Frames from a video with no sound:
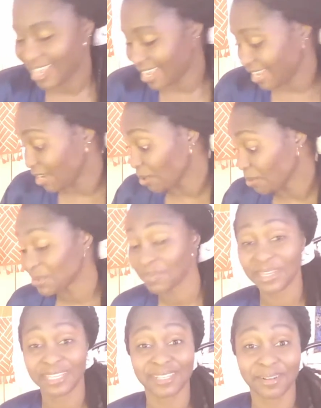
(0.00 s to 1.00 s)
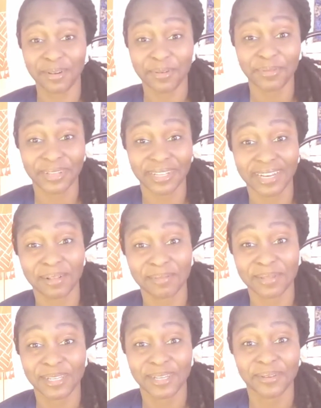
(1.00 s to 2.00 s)
it helps me, so hopefully it
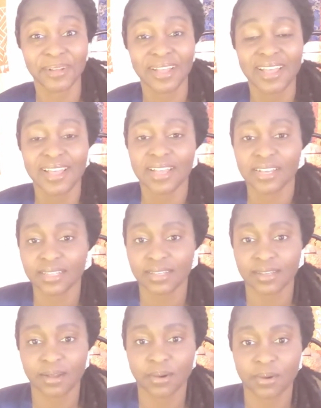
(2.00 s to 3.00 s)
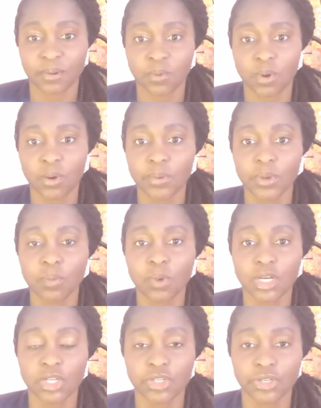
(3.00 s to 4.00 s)
helps you. So what we
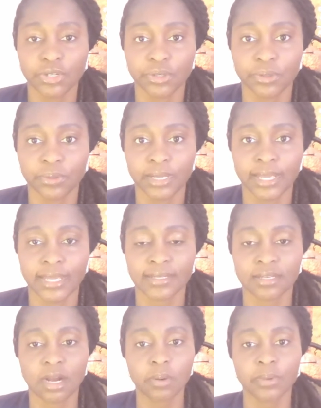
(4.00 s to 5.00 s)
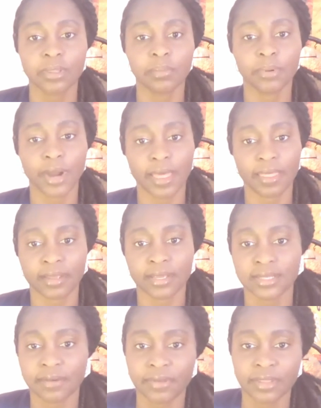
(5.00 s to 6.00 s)
want to do is start with the breath,
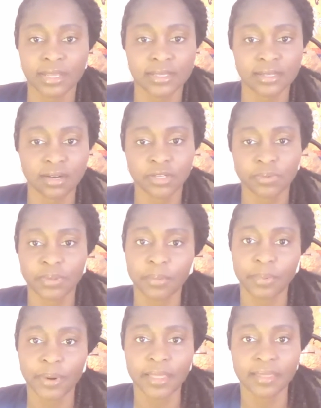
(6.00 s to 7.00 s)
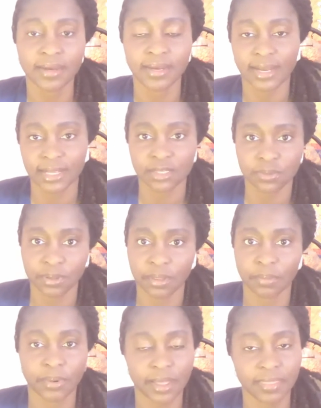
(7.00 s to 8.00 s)
because everything starts with the breath and it ends with the
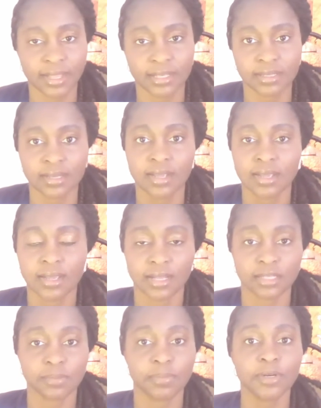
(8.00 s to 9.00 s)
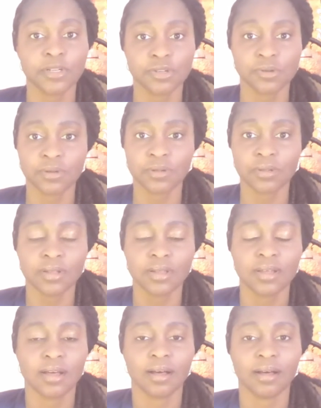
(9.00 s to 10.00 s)
breath. That's a spiritual
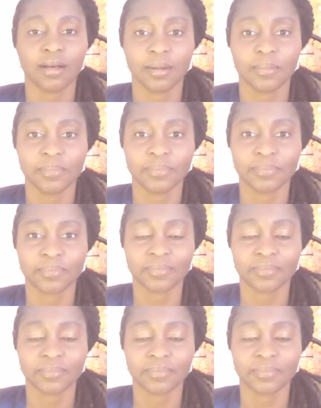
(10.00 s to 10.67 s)
talk,